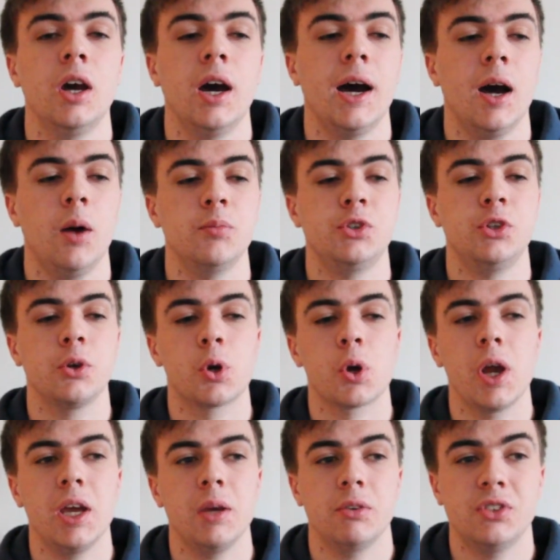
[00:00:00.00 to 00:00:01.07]
to
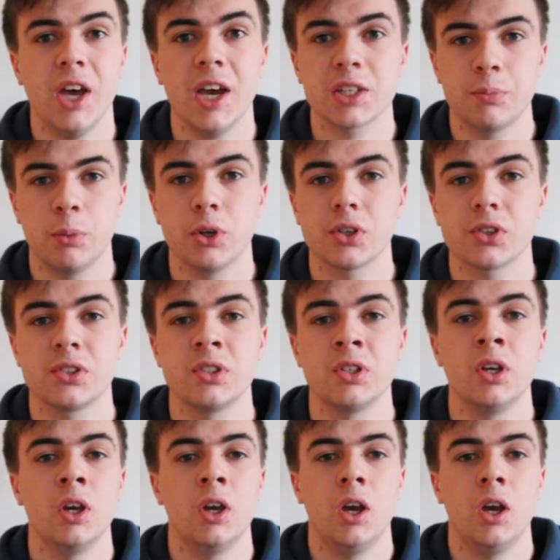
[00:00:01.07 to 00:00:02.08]
create textbooks,